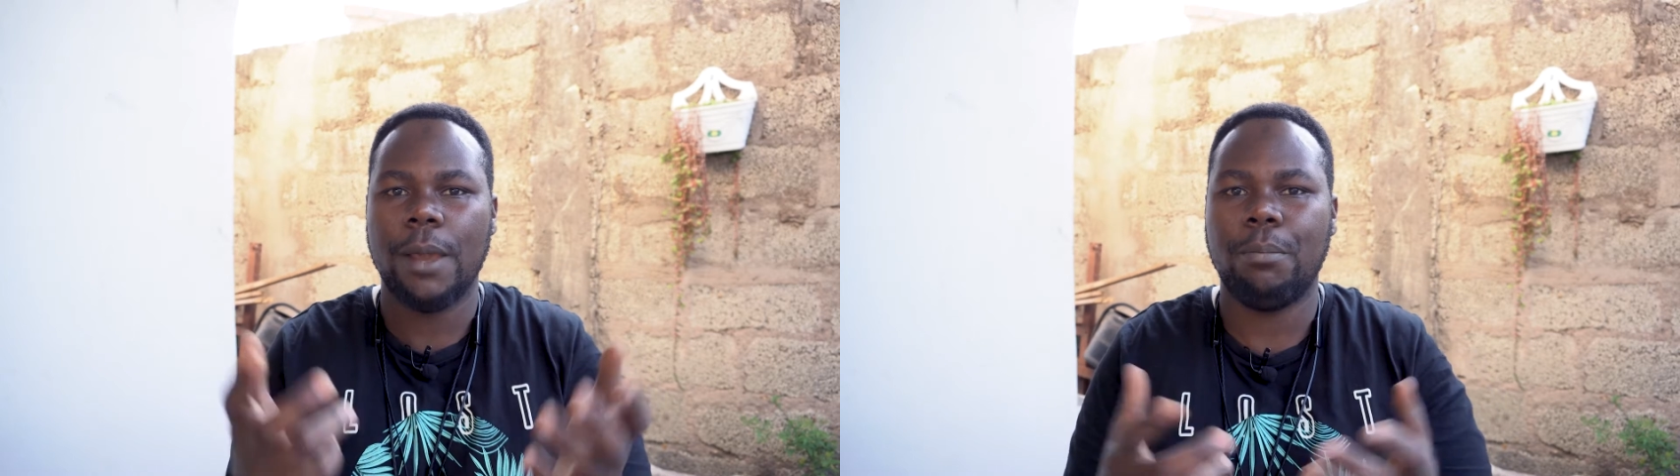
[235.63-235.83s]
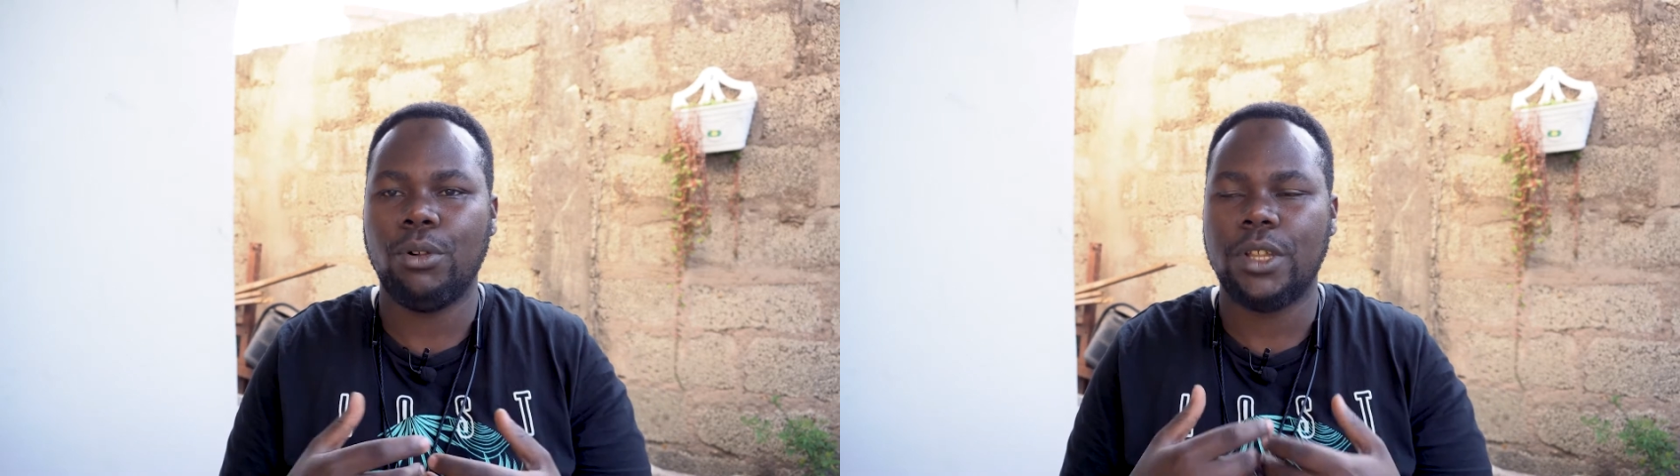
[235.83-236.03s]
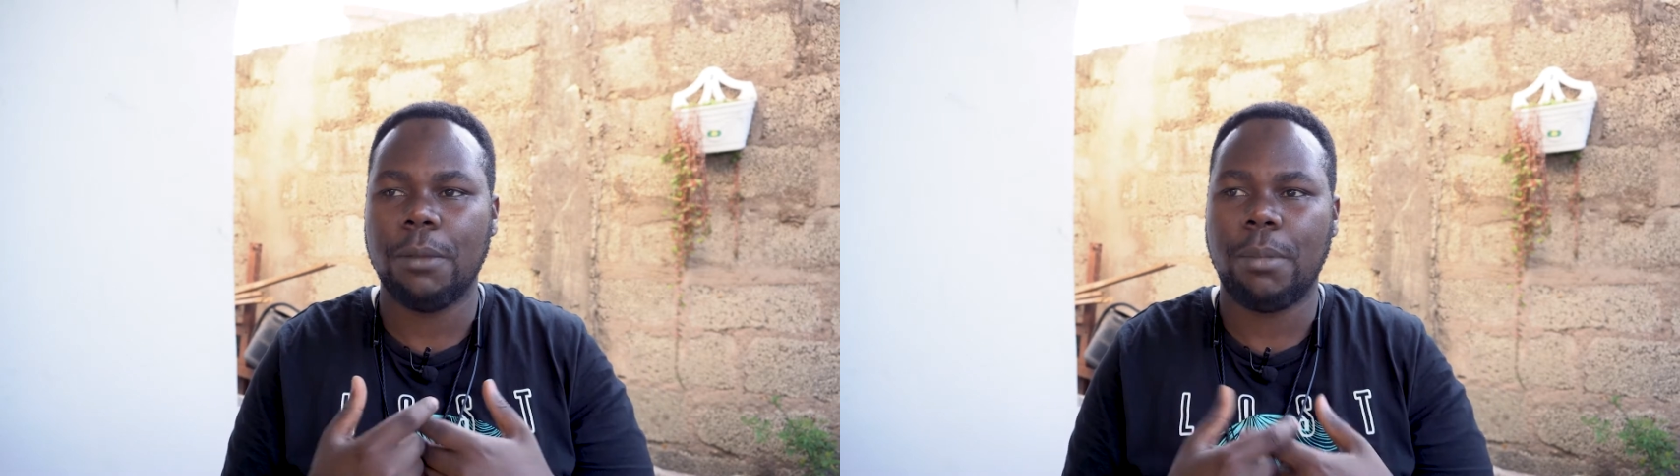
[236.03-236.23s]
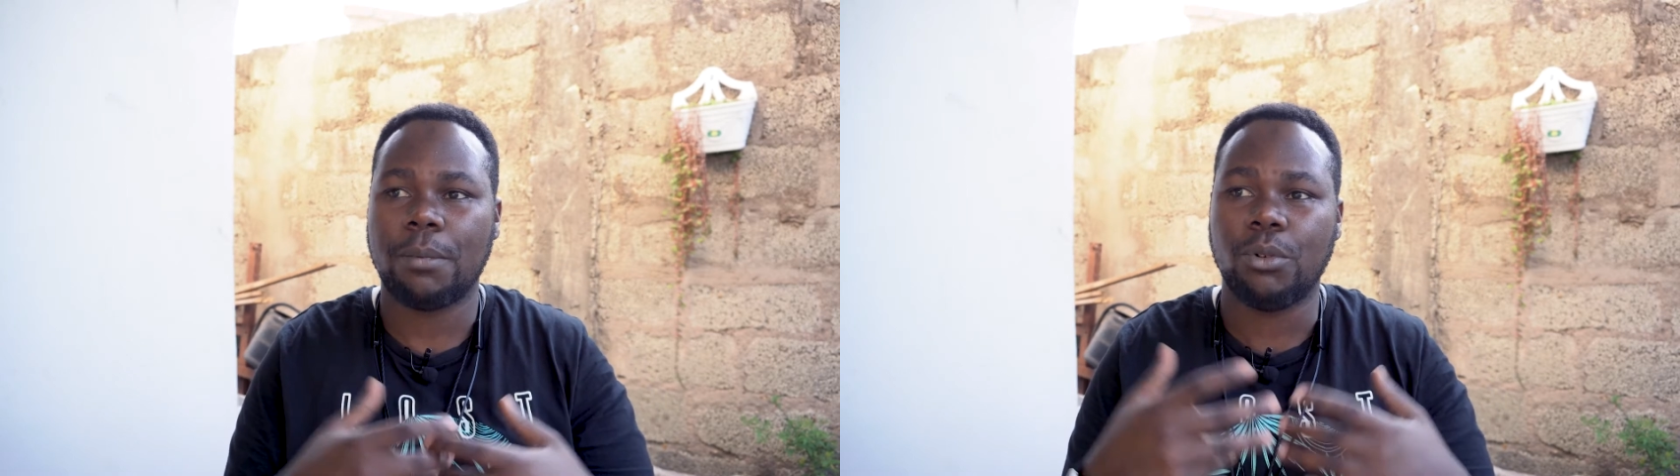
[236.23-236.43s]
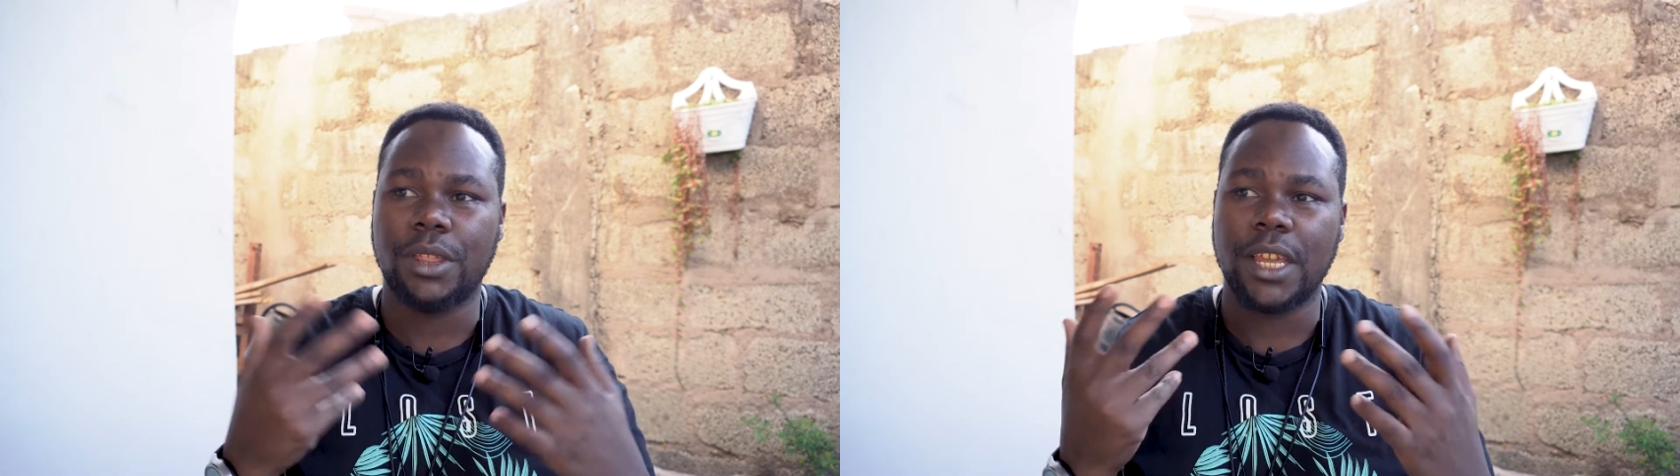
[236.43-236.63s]
Apple keep
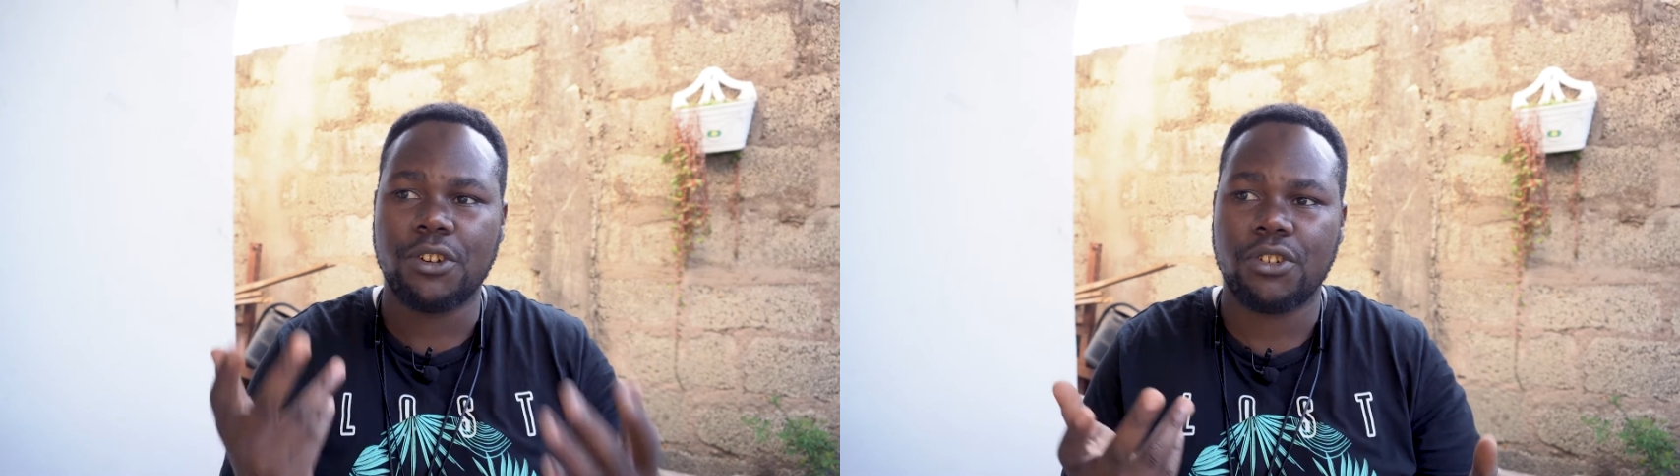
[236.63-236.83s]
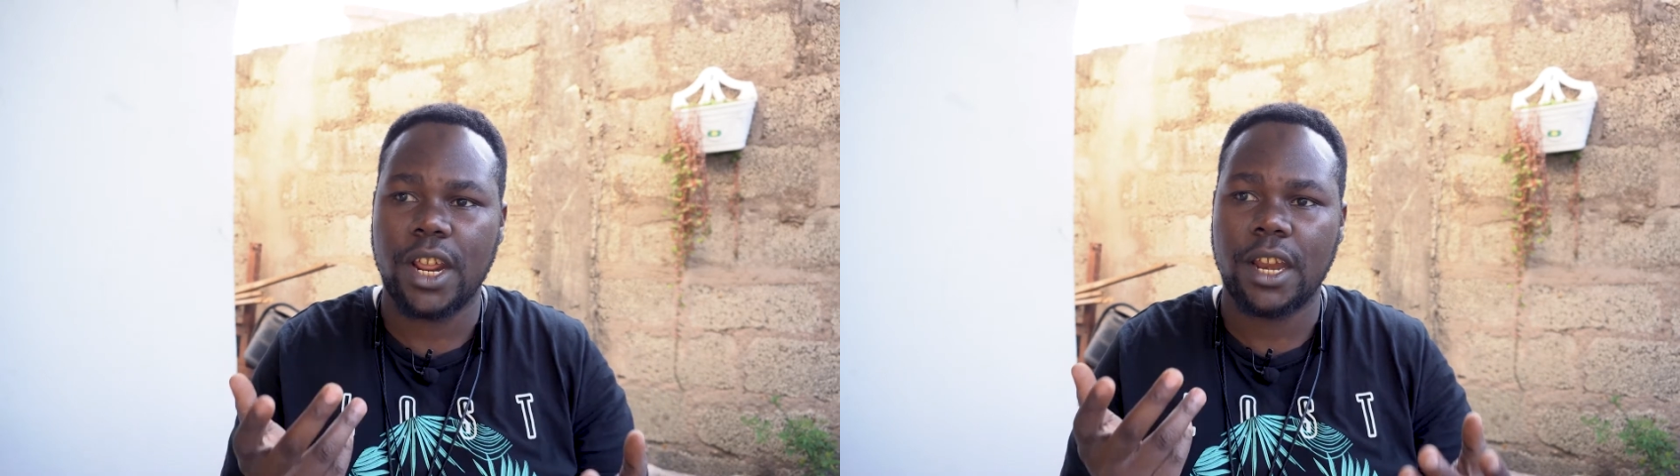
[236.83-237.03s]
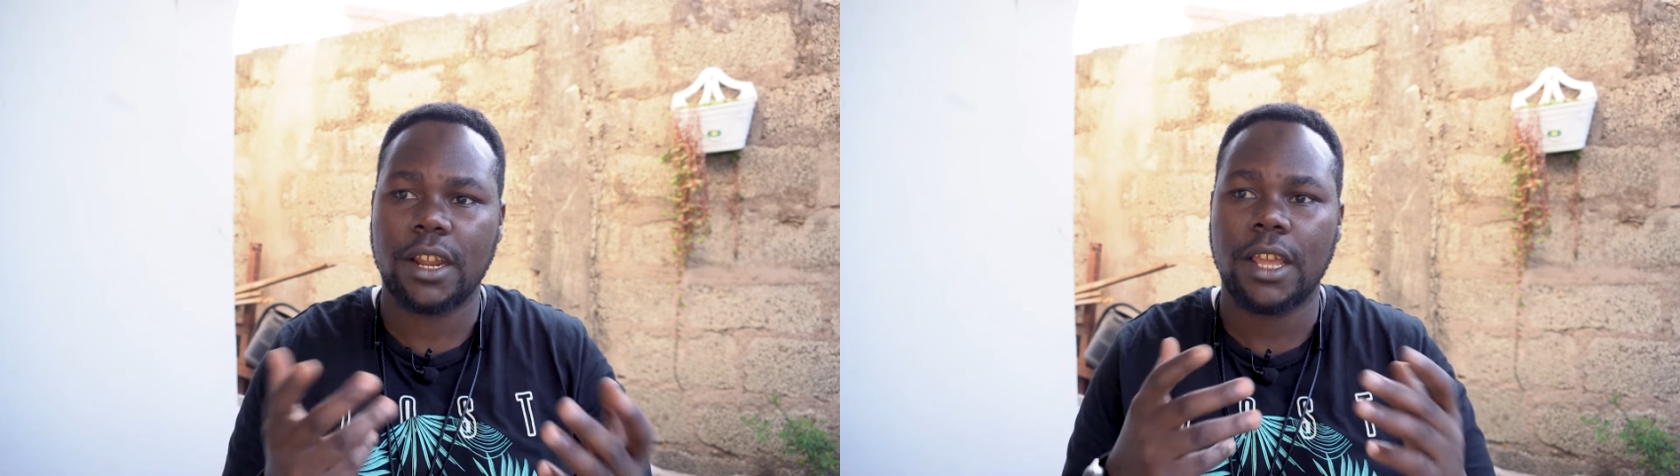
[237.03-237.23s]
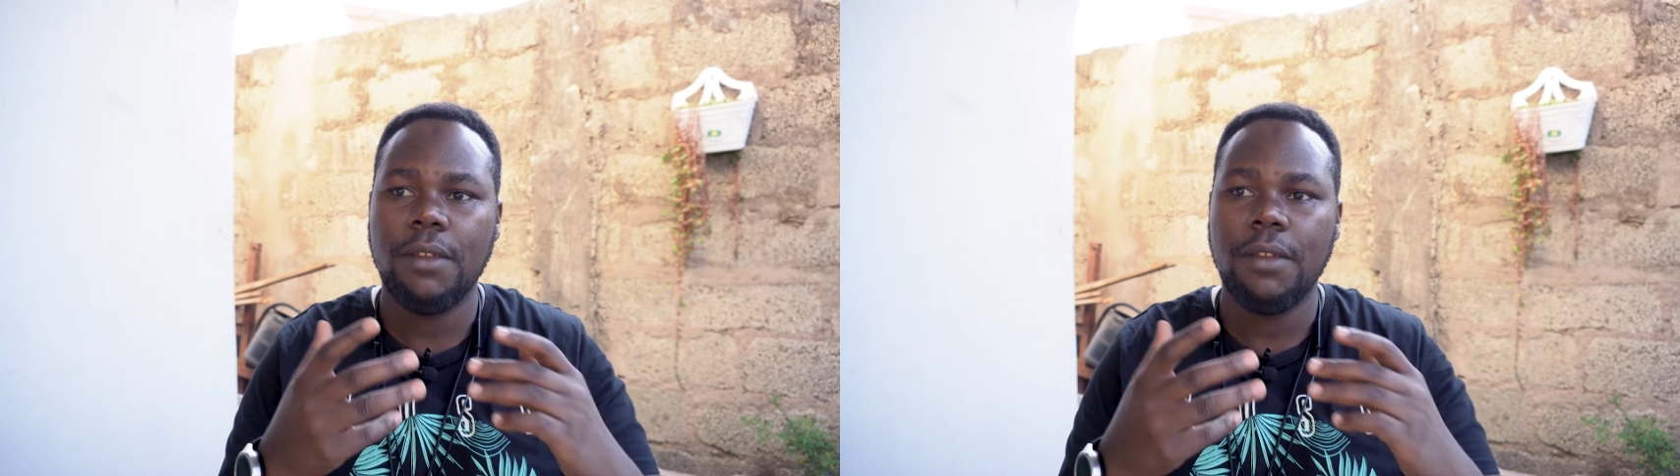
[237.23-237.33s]
up with that trend,